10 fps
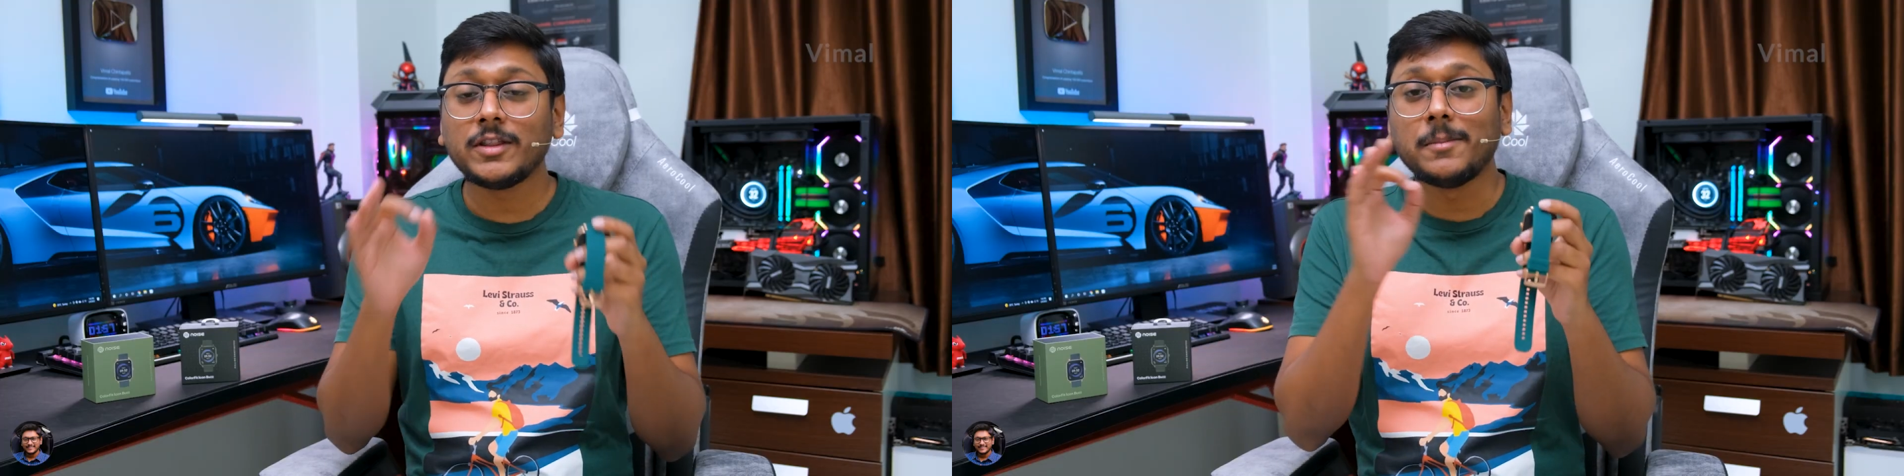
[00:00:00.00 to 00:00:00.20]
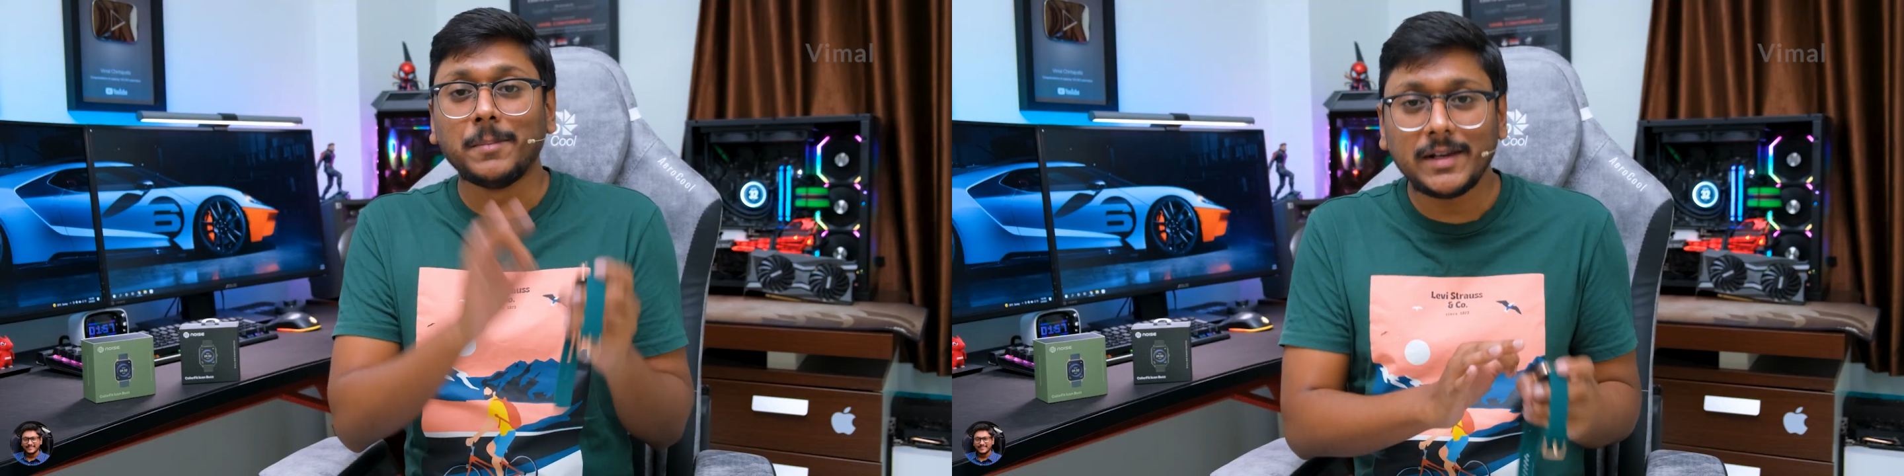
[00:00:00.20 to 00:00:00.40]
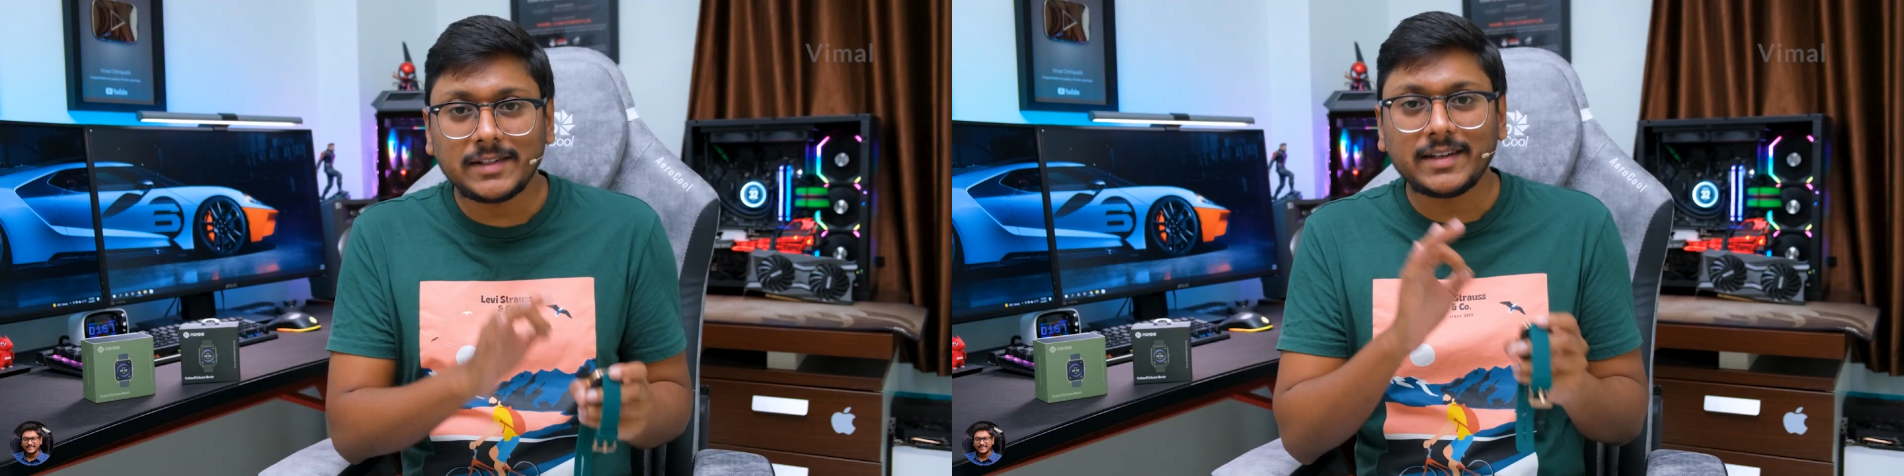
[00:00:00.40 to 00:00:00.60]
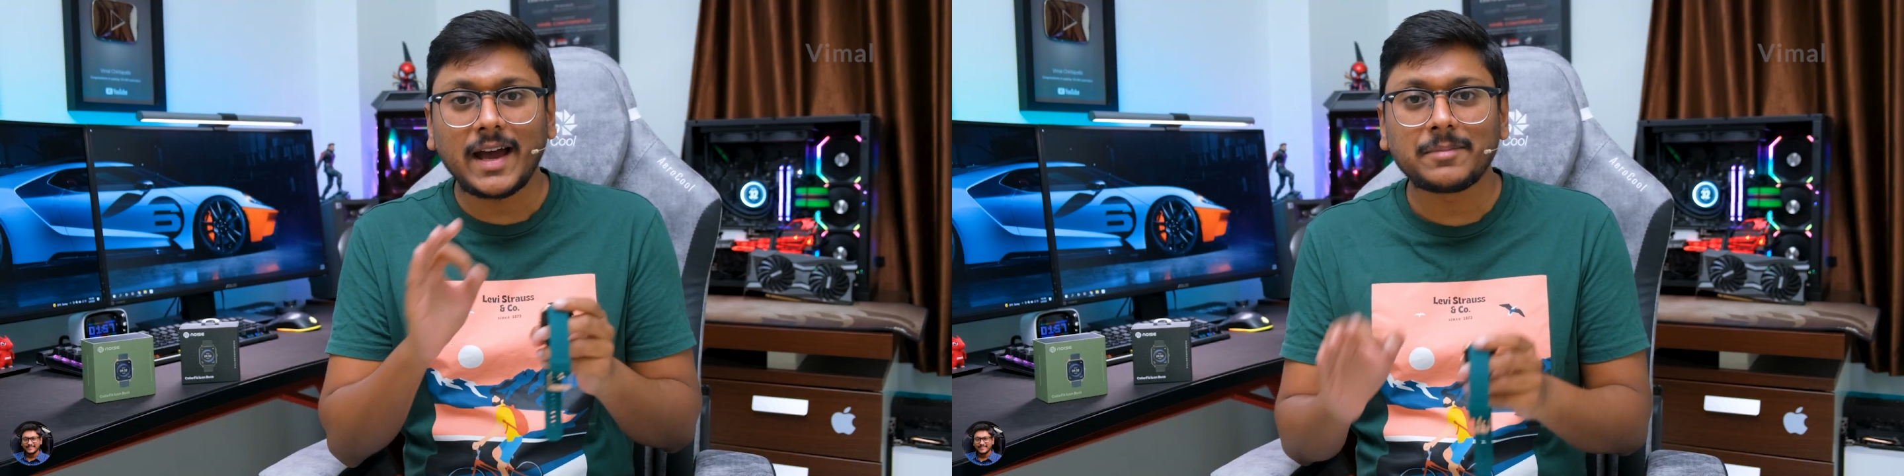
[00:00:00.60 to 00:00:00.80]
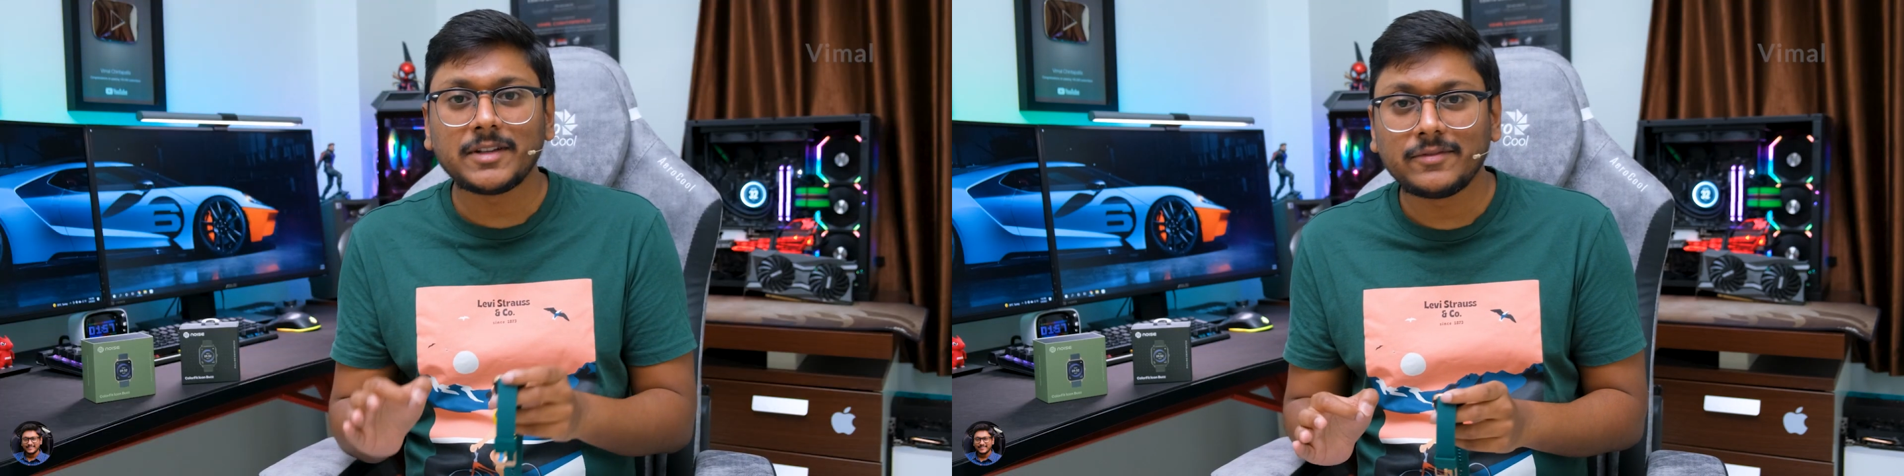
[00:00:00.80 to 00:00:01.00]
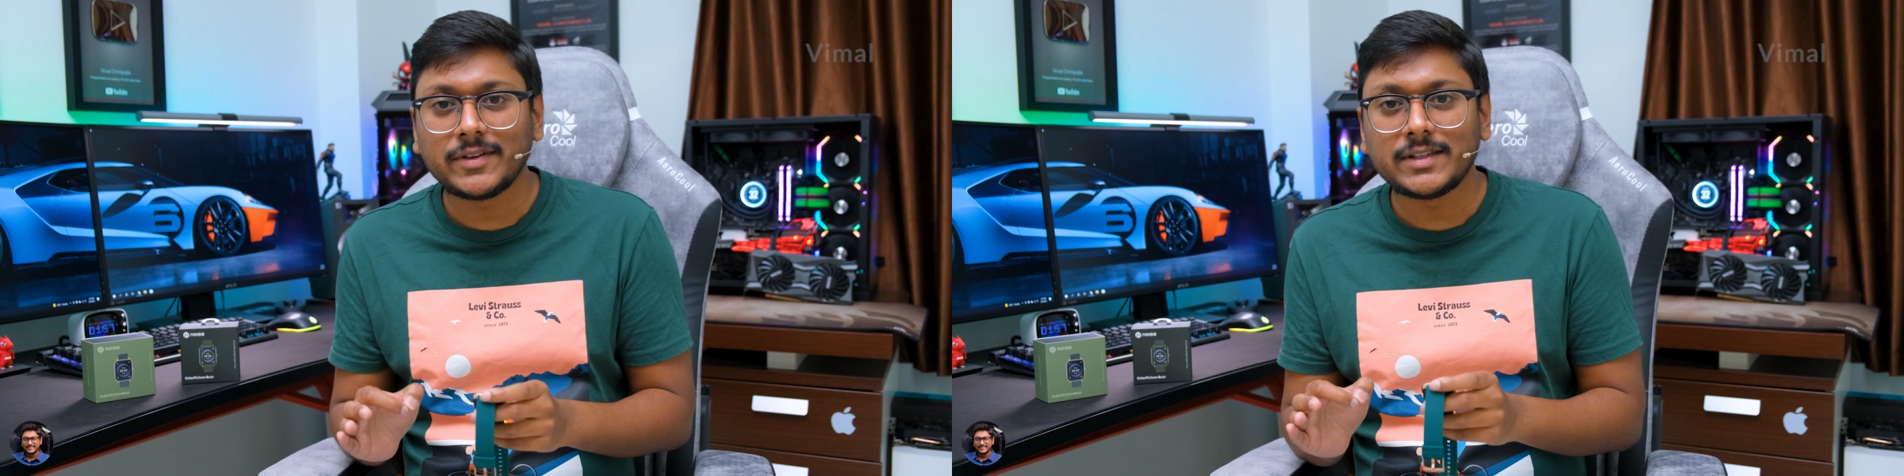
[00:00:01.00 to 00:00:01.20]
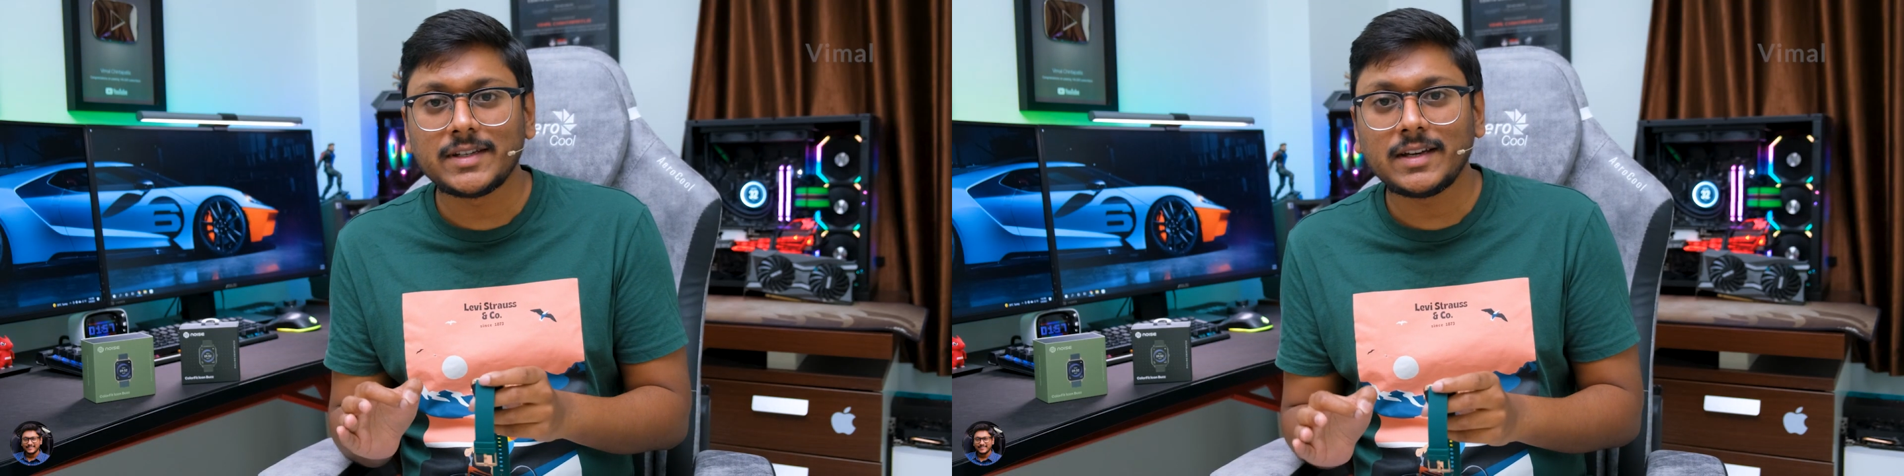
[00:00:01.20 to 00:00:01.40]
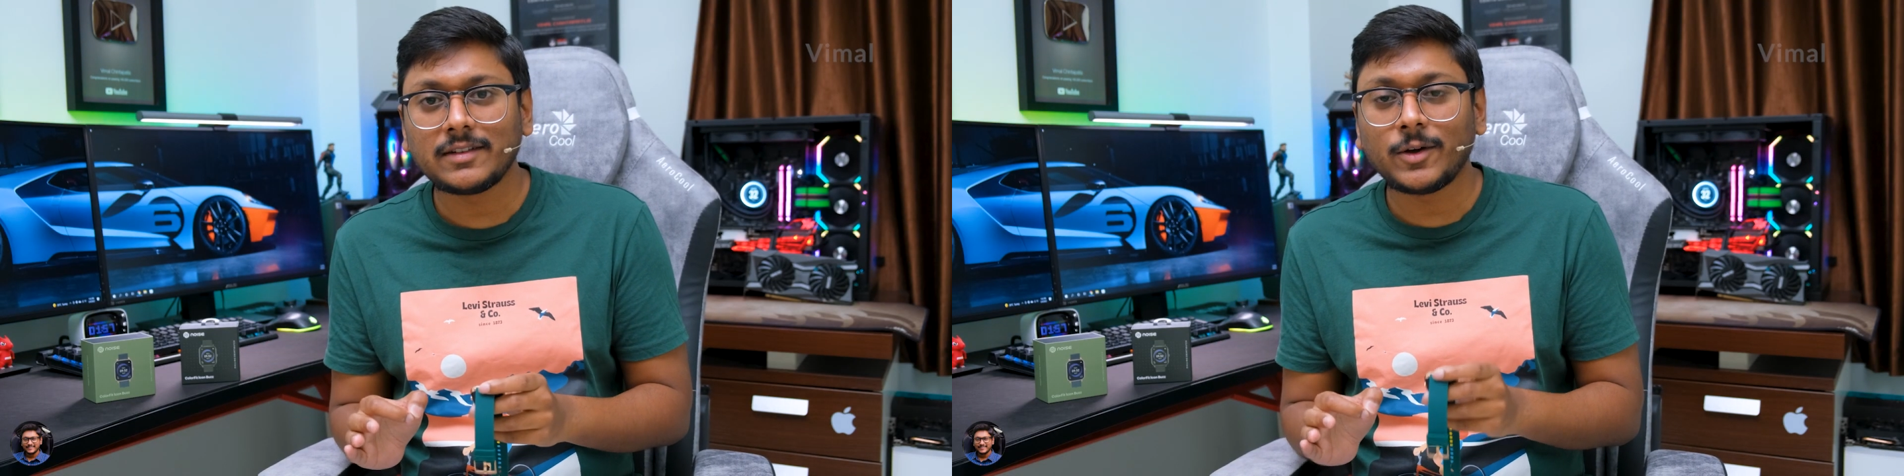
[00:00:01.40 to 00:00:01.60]
on the built-in apps and
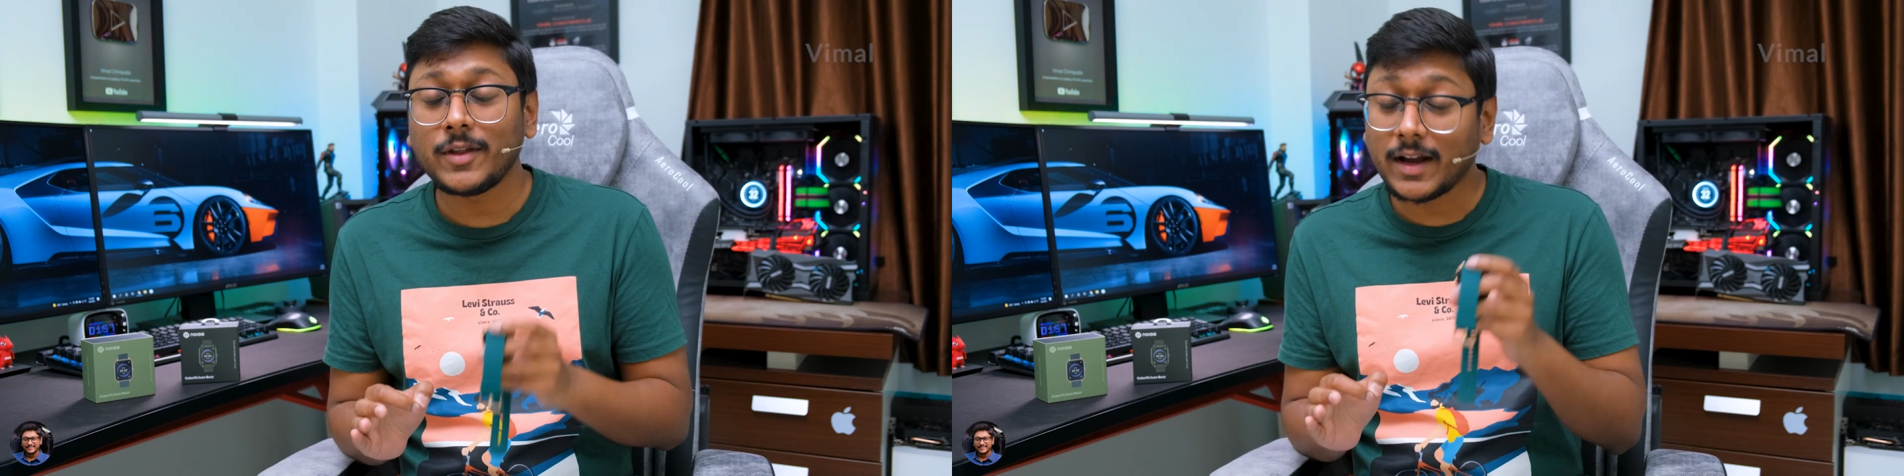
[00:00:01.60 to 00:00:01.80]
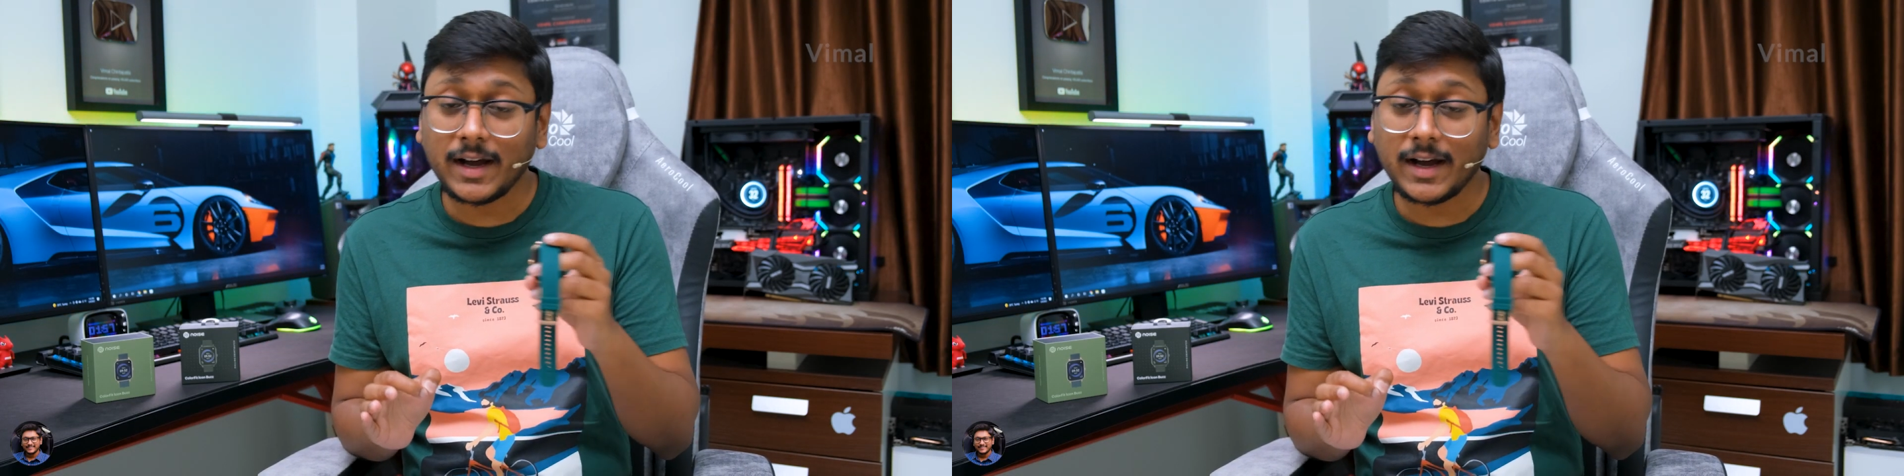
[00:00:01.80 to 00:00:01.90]
features on the